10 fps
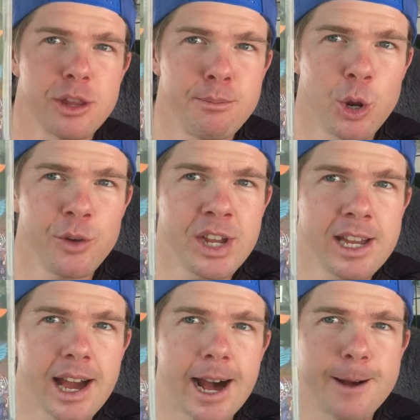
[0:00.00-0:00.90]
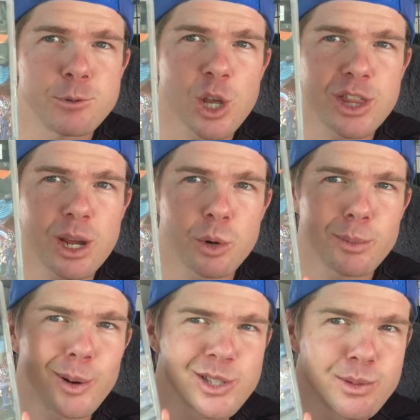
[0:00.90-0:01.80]
the movie. Um, so I think I
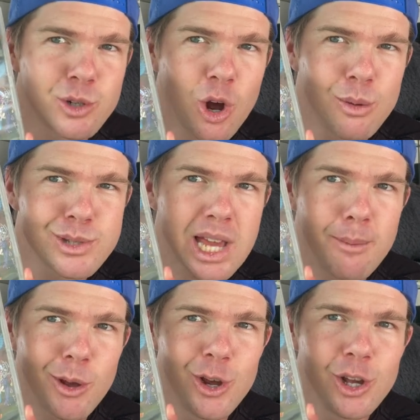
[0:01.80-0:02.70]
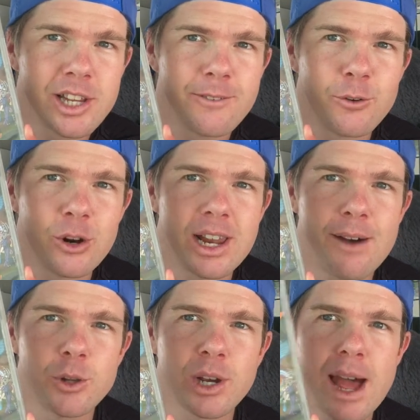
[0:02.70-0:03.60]
would have put some comps up earlier for you
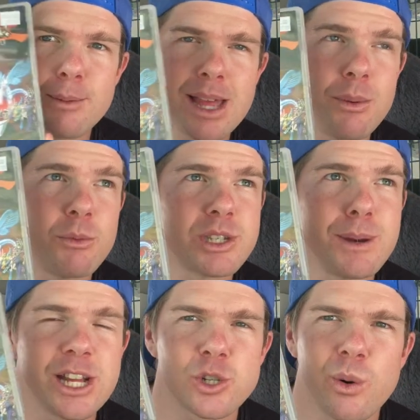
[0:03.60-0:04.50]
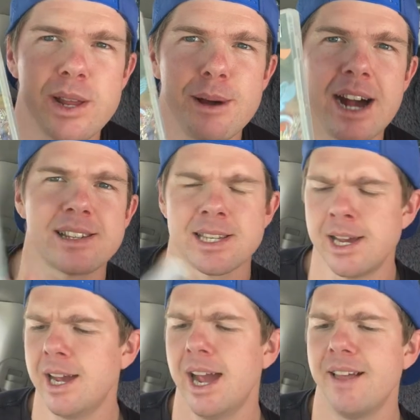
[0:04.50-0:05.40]
to have a look at. But that one was about 20 bucks.